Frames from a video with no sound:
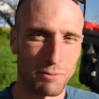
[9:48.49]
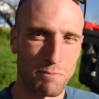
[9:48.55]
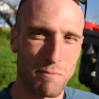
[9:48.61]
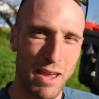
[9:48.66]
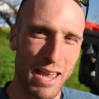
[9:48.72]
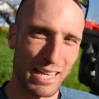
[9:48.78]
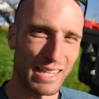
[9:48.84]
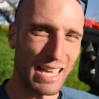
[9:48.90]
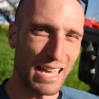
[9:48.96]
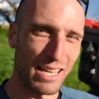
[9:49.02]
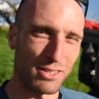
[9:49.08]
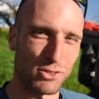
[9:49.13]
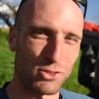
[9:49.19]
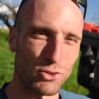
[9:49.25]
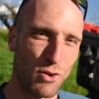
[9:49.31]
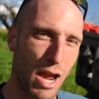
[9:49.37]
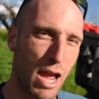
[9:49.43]
make that
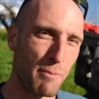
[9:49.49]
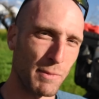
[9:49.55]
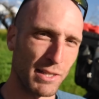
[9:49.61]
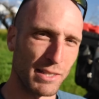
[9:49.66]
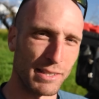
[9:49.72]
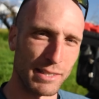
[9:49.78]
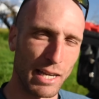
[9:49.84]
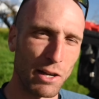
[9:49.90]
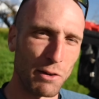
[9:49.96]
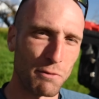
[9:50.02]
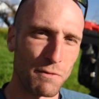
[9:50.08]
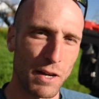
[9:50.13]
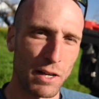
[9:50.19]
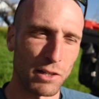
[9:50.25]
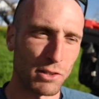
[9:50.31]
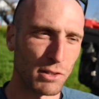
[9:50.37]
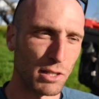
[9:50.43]
strap itself
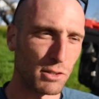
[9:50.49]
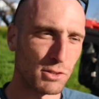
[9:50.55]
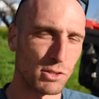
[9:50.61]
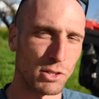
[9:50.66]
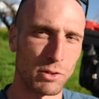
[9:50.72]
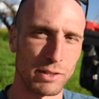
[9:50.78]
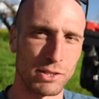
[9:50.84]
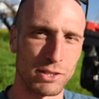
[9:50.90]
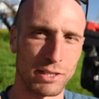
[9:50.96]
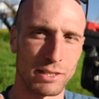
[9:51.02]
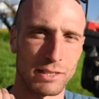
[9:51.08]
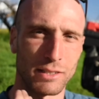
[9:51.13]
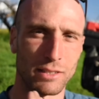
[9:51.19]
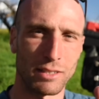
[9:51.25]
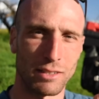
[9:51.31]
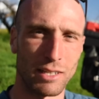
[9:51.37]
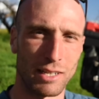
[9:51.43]
Velcro so it
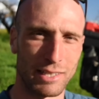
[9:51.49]
just